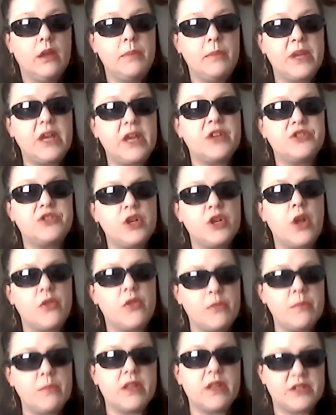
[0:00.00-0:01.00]
Because,
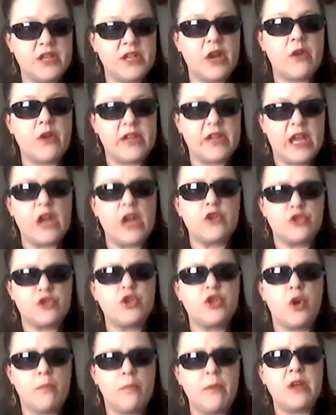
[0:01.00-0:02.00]
the military
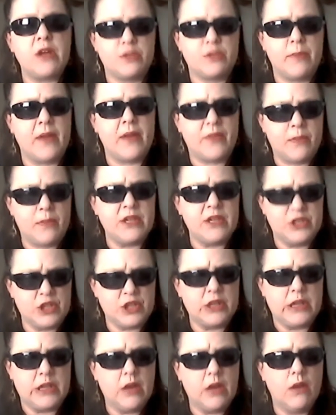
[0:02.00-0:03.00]
cares so much about the
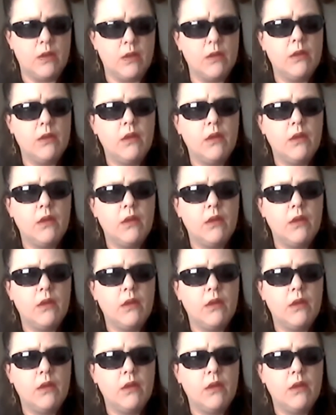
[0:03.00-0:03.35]
mentally ill